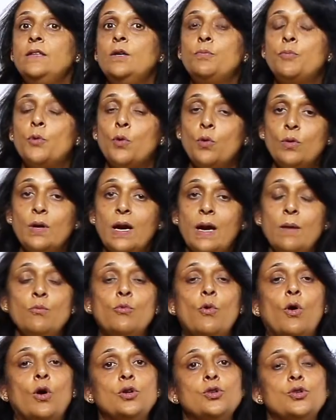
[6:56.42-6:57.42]
the program
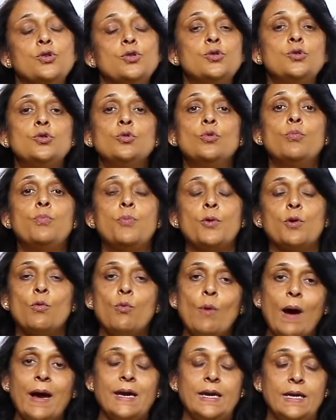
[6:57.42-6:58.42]
was to
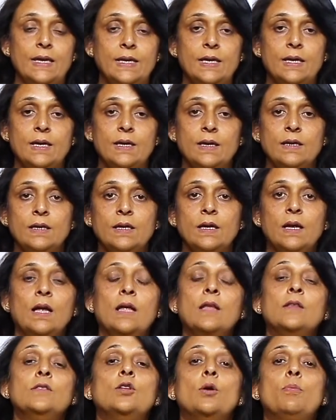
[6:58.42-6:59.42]
provide
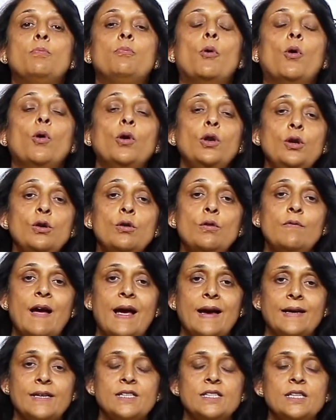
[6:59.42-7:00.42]
the polio
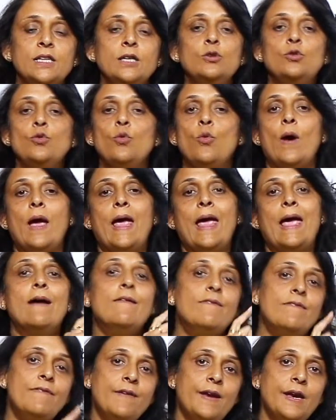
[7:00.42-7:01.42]
vaccine to
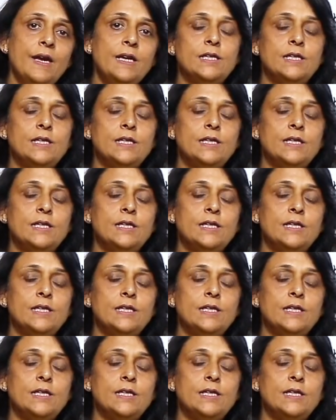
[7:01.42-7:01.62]
every